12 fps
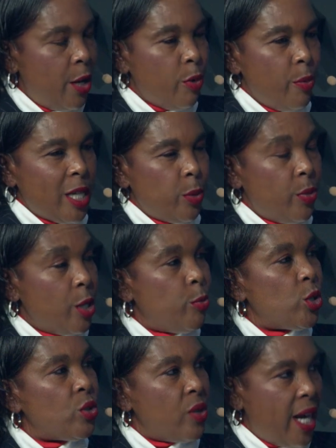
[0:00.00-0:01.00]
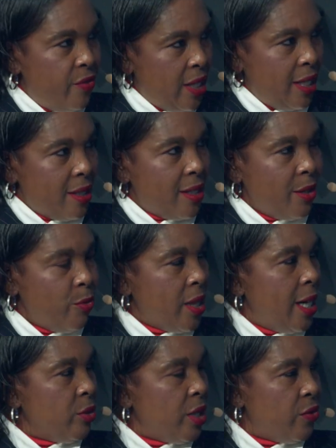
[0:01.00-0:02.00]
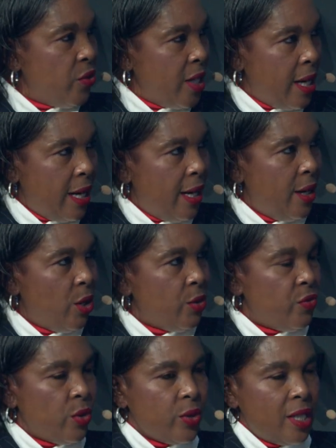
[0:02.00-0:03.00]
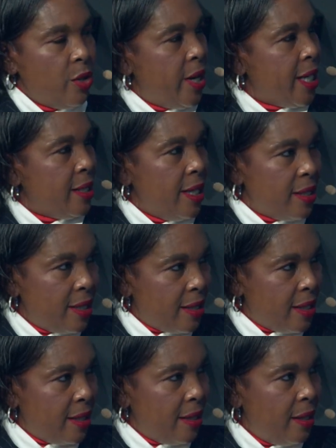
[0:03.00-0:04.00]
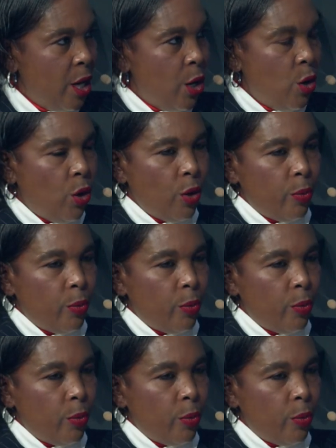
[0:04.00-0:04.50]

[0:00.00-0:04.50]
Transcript: We must be able to navigate without the fear of losing your identity or